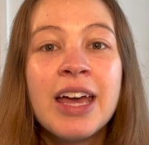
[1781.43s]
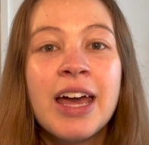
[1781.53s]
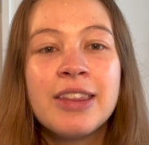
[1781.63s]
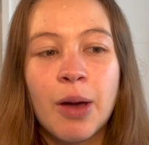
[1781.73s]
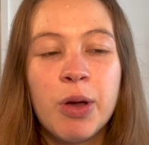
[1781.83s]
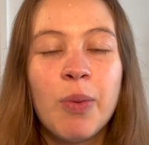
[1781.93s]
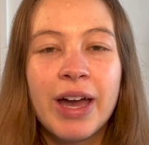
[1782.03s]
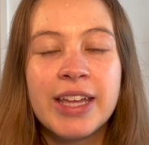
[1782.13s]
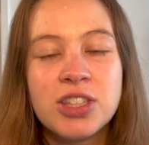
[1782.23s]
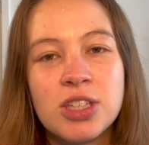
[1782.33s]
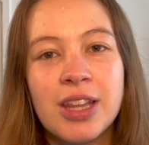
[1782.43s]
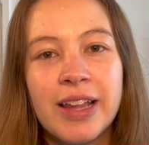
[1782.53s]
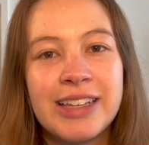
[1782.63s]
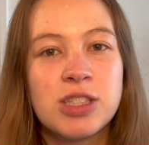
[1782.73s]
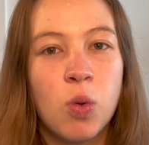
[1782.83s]
Then we went into the
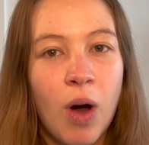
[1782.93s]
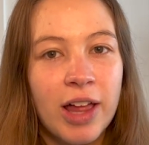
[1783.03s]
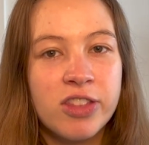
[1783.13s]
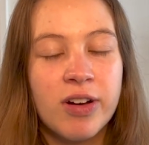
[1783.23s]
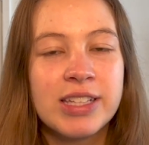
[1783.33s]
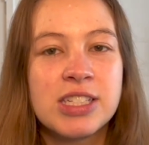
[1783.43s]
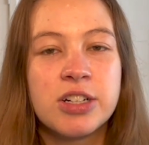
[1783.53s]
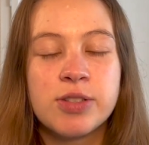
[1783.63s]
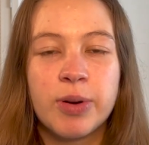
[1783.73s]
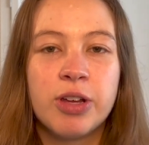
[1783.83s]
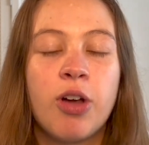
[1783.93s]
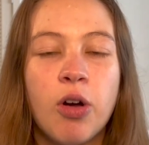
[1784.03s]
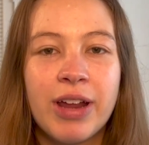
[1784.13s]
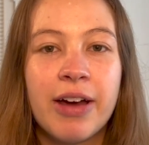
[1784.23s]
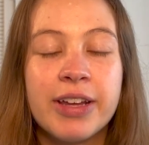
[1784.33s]
like squat thrusters where you
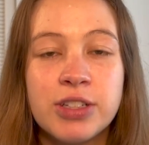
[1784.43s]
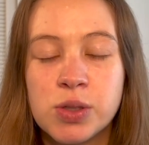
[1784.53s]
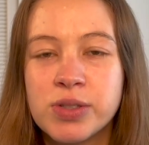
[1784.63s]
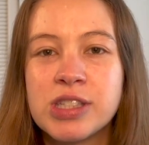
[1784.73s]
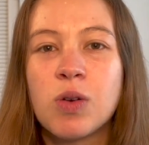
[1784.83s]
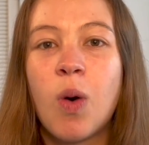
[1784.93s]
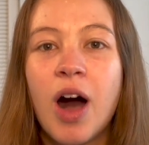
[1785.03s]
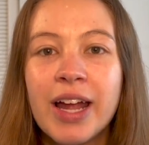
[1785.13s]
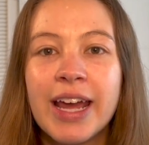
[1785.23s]
go down into a squat